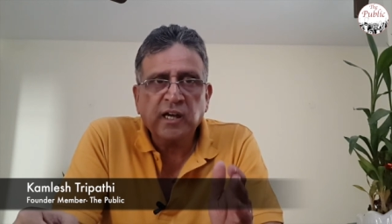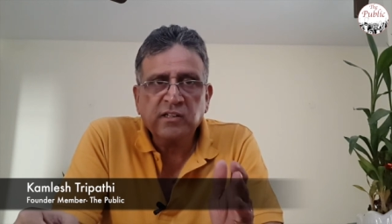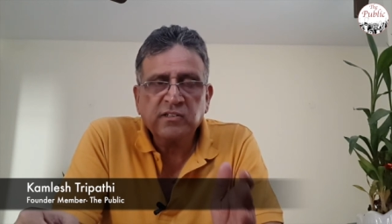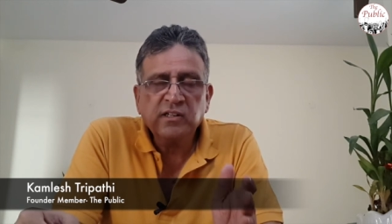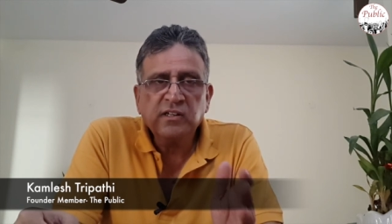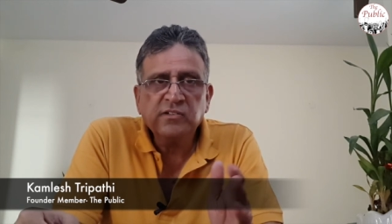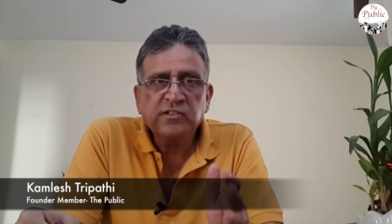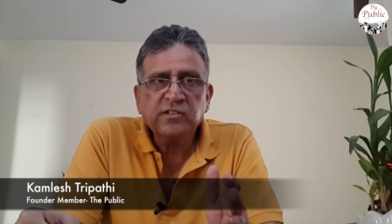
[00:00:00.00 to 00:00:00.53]

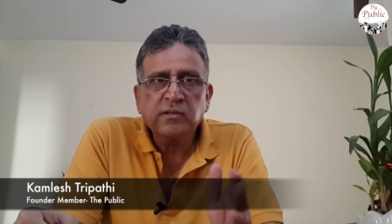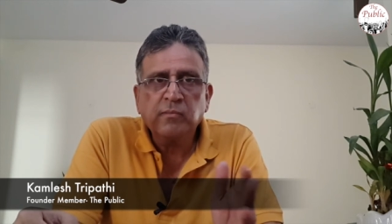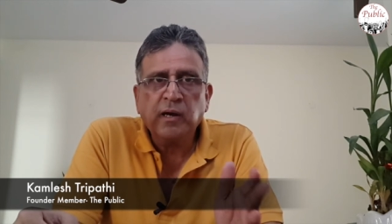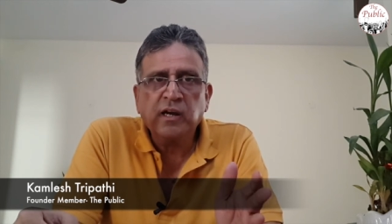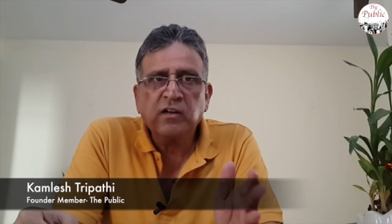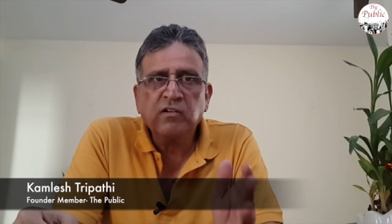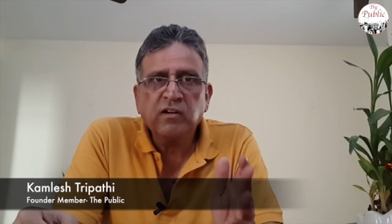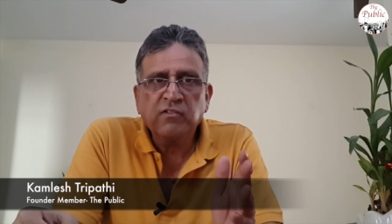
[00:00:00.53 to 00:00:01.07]
excellence is a
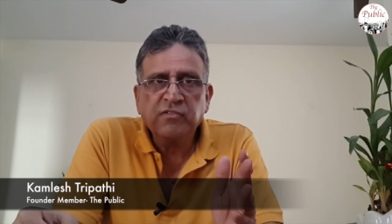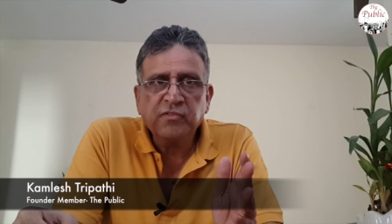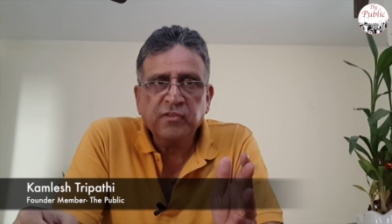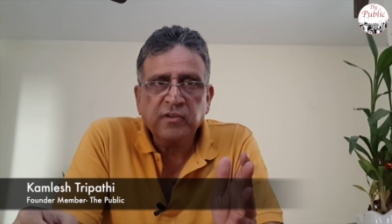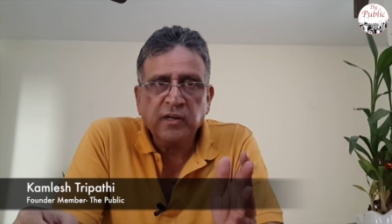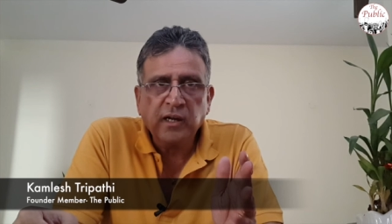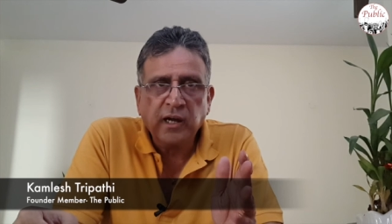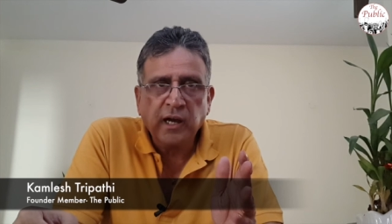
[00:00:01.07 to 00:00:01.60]
matter of
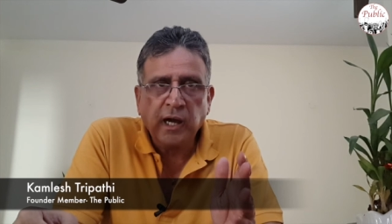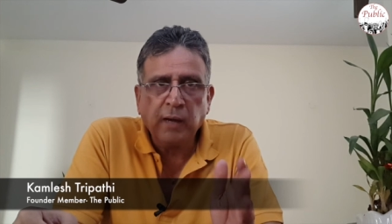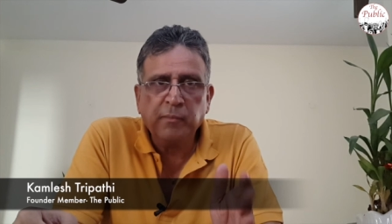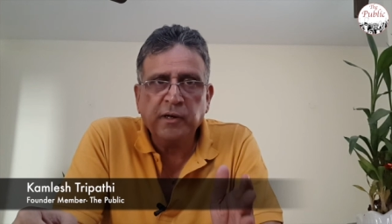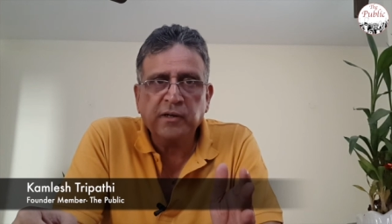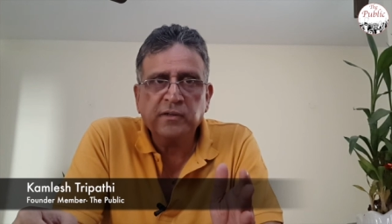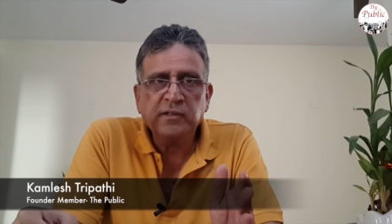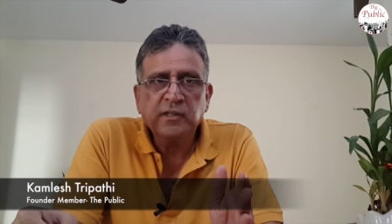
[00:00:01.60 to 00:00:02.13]

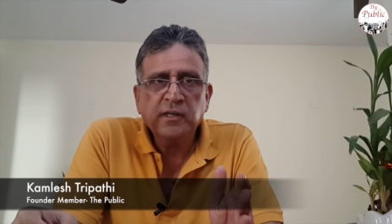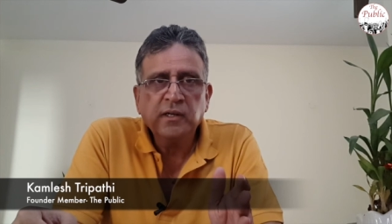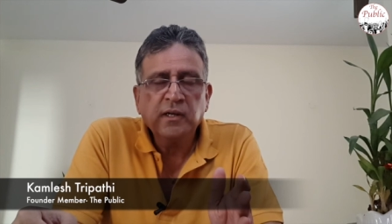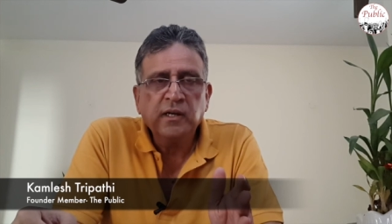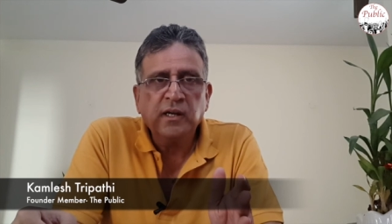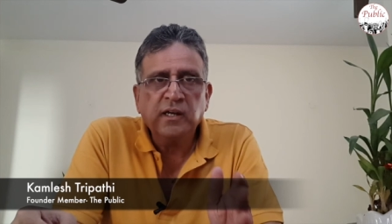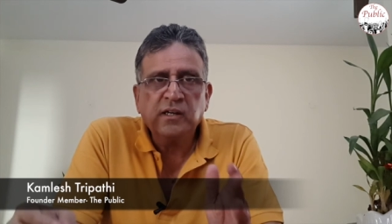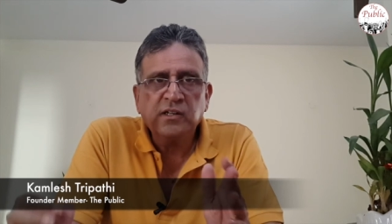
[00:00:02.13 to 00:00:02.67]
habit.
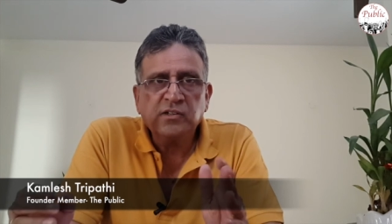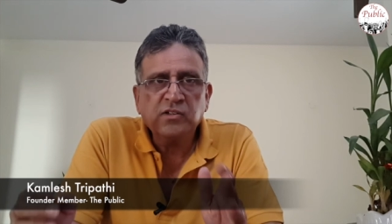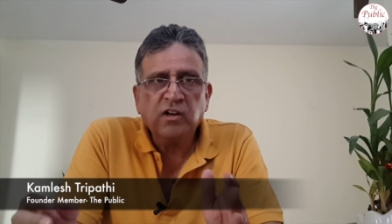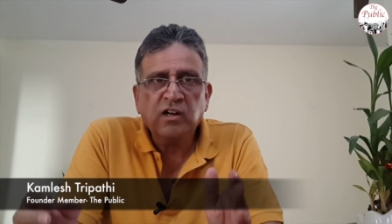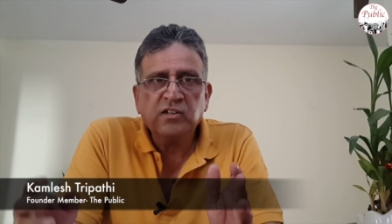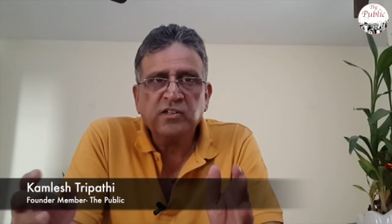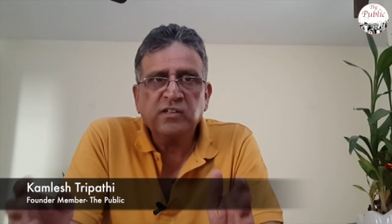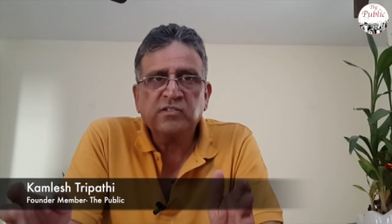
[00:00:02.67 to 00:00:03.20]
It is
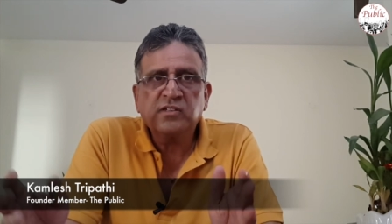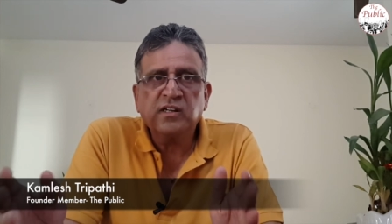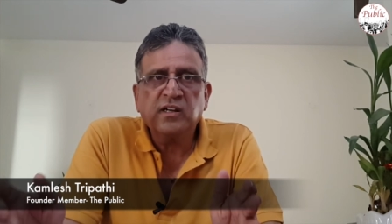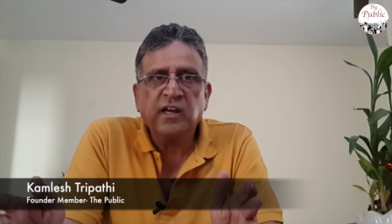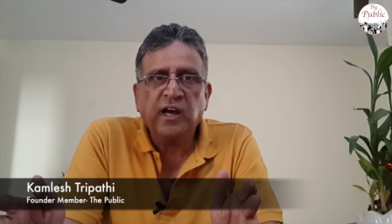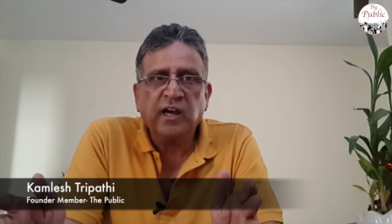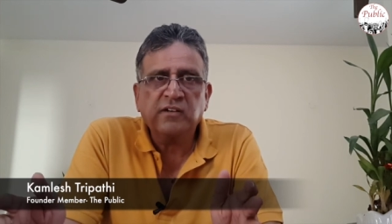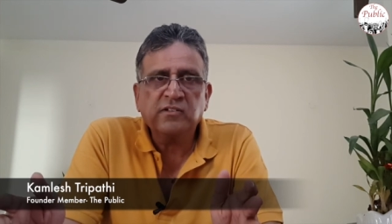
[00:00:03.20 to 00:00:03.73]
not just
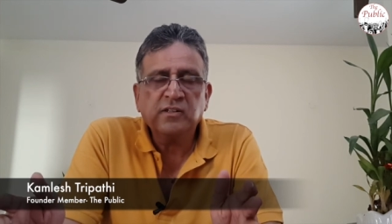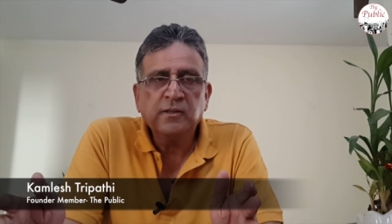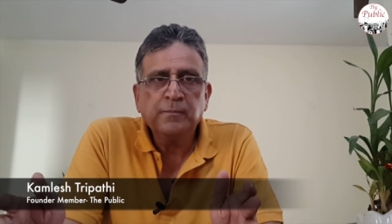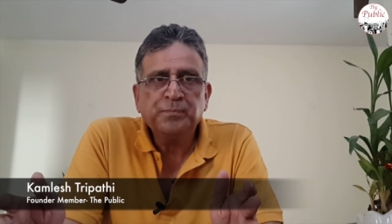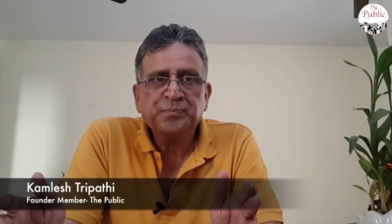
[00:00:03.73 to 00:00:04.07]
an act.